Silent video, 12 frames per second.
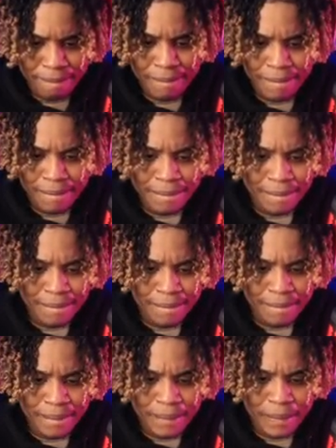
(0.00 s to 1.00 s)

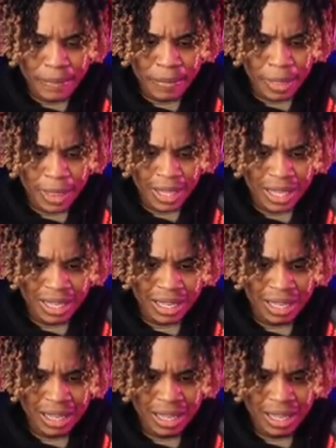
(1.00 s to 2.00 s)
Nobody speaks.